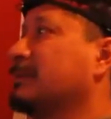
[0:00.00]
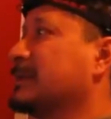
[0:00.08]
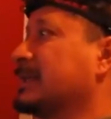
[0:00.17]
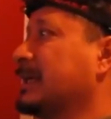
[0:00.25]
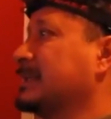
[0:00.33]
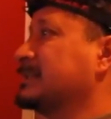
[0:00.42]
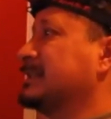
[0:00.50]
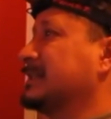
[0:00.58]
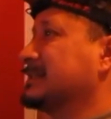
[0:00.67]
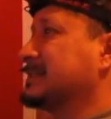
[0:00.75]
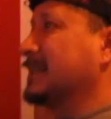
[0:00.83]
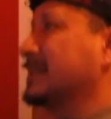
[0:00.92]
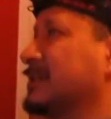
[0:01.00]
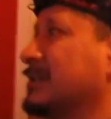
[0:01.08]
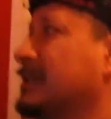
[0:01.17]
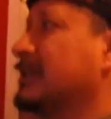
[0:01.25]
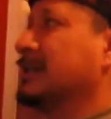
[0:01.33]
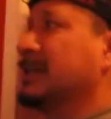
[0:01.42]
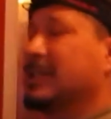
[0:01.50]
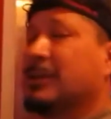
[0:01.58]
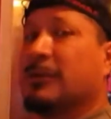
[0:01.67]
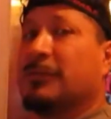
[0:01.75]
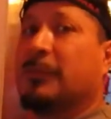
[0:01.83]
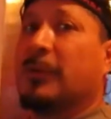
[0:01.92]
with the HD antenna.
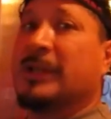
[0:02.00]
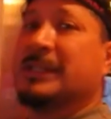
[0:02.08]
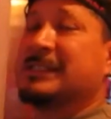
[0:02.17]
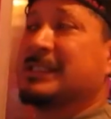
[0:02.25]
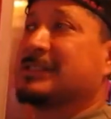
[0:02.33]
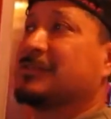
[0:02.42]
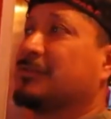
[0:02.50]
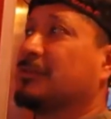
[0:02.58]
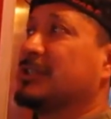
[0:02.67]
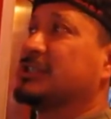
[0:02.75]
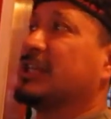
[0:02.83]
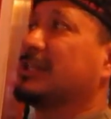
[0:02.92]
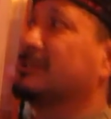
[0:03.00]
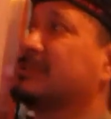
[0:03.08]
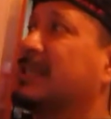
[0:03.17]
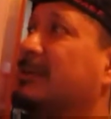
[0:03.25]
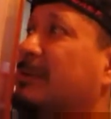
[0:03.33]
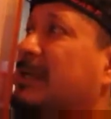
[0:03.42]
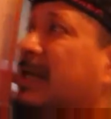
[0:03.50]
There are 46 free channels that we